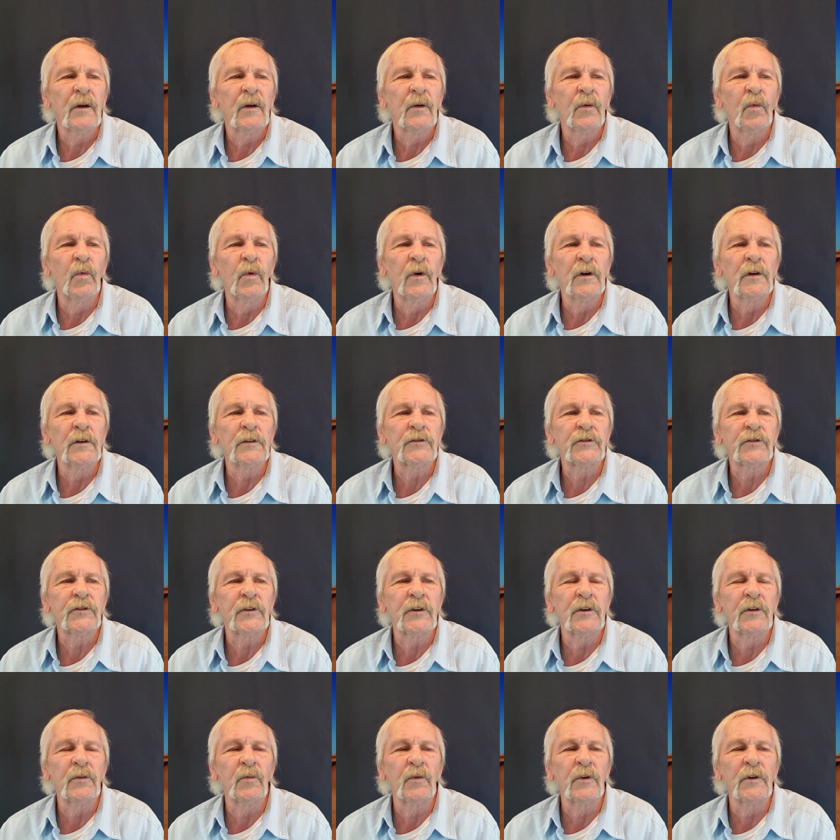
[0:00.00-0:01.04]

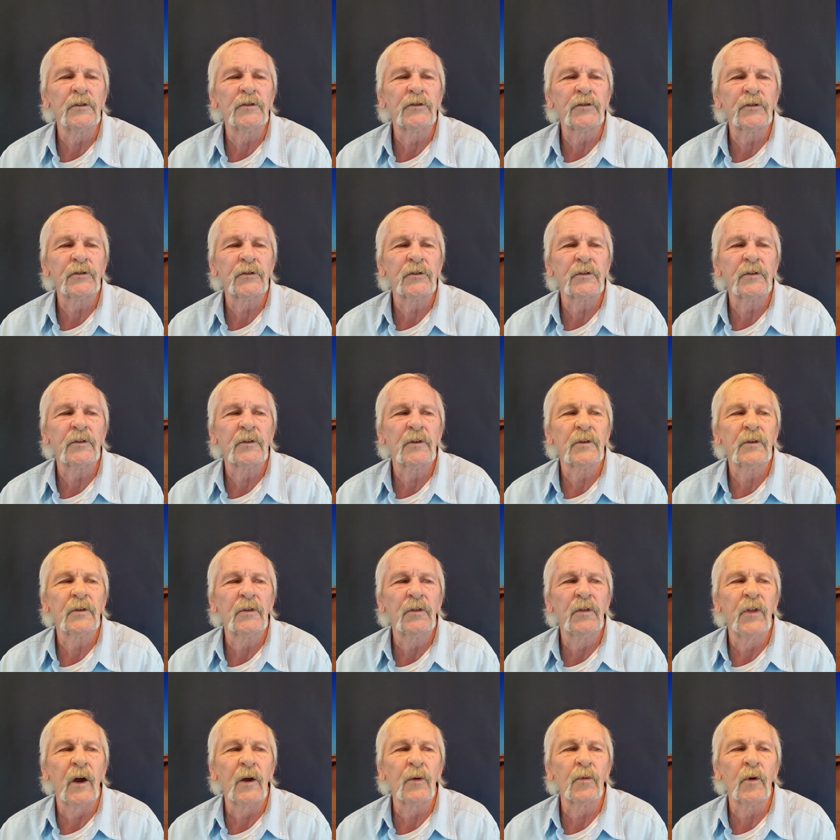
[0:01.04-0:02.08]
in which
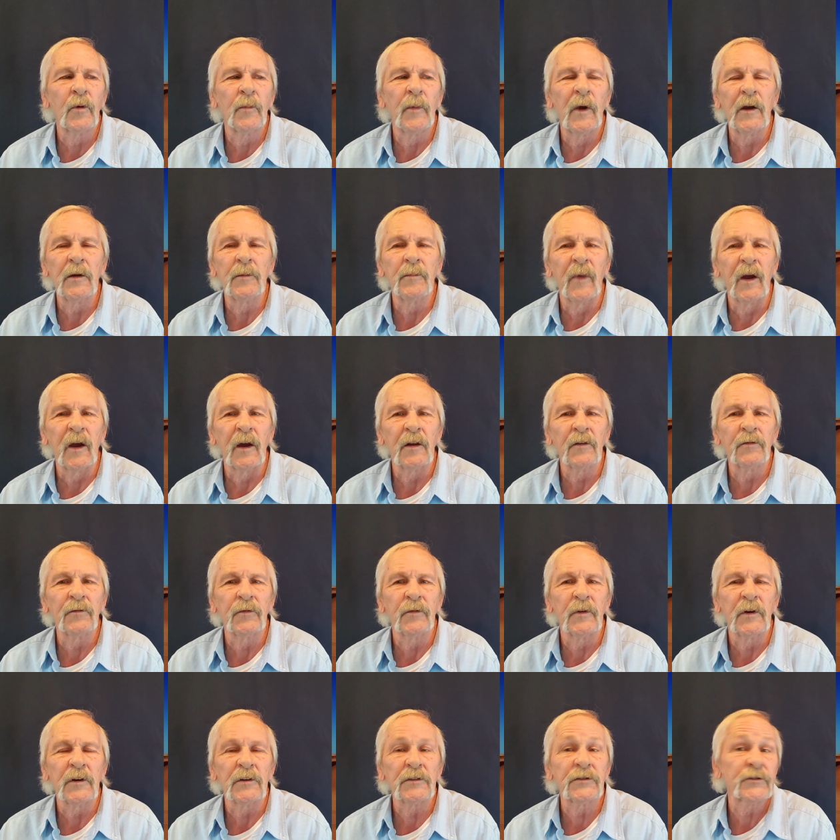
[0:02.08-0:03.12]
they were made
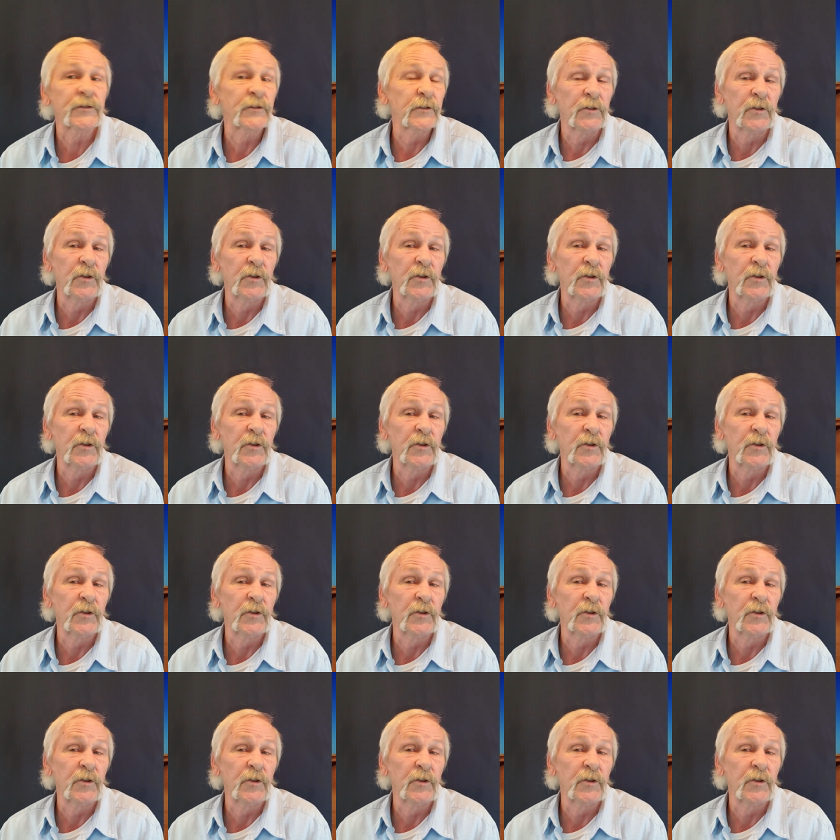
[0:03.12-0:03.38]
manifest.